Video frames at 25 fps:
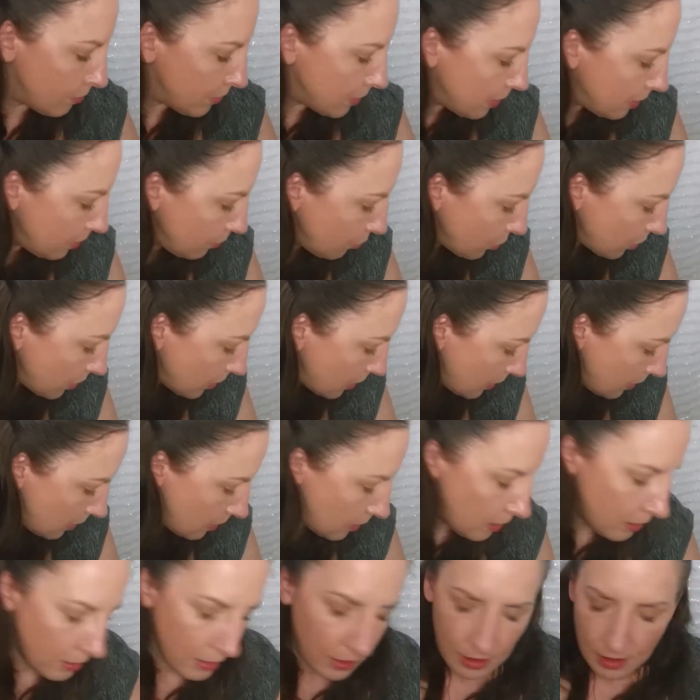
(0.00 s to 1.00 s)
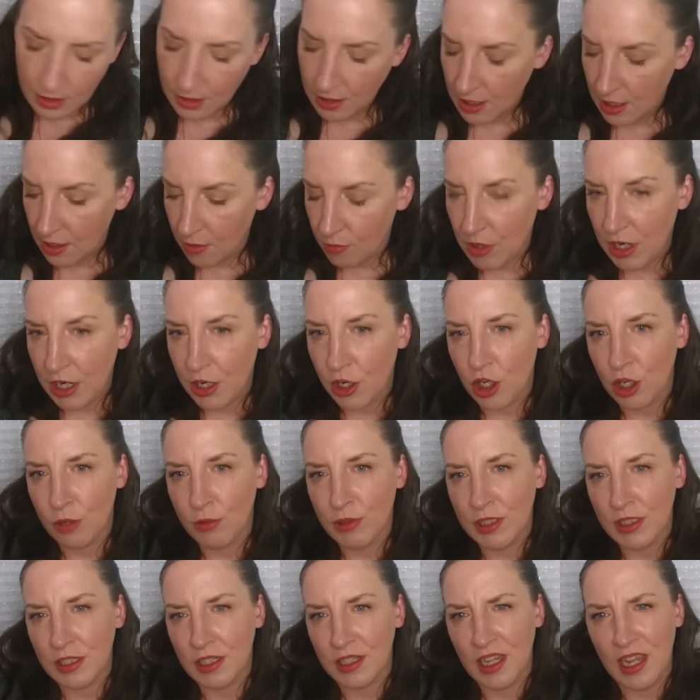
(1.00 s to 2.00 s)
It was by
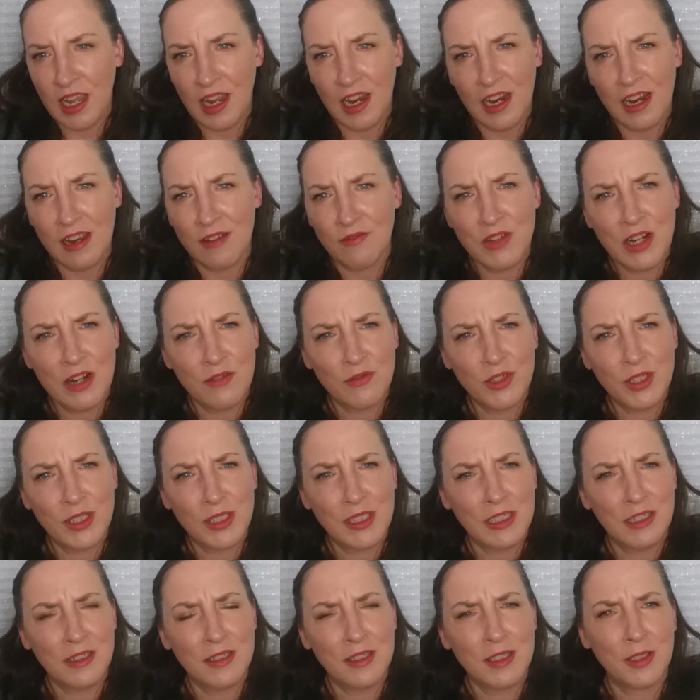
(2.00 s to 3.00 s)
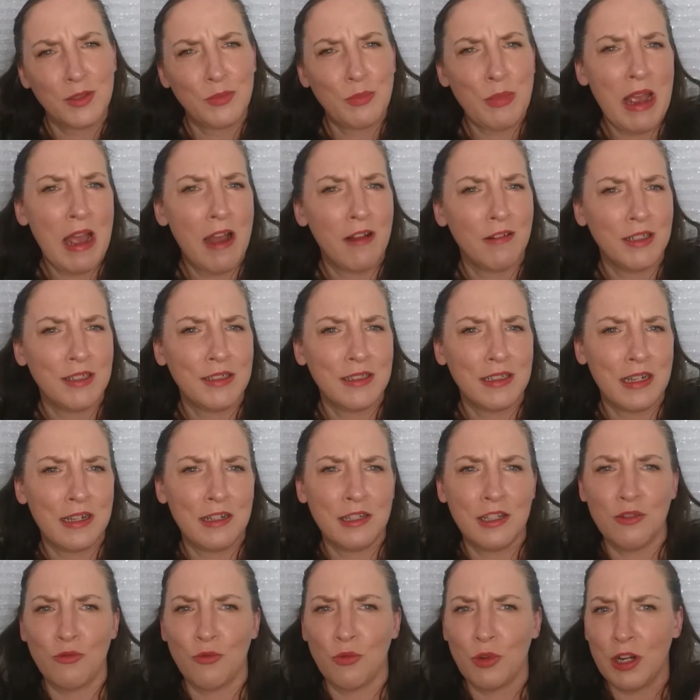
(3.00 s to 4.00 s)
Urban Decay. I've never seen this palette
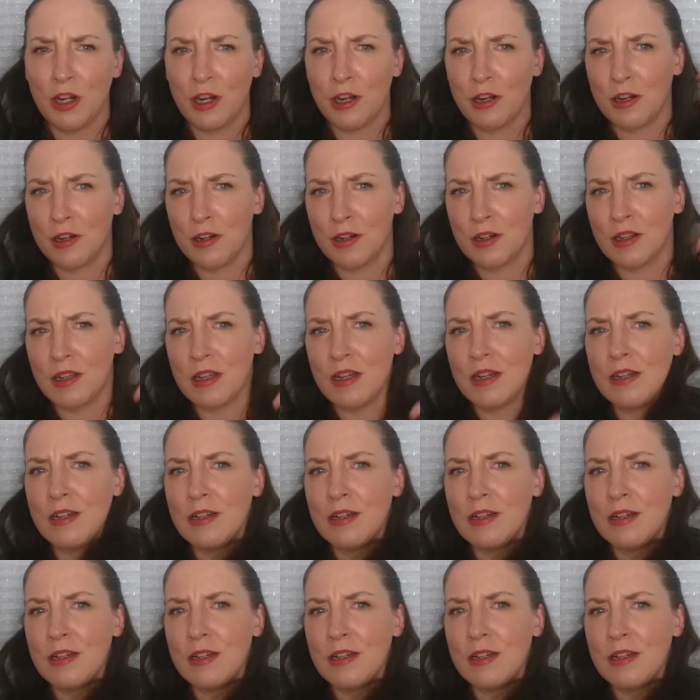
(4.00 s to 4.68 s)
anywhere.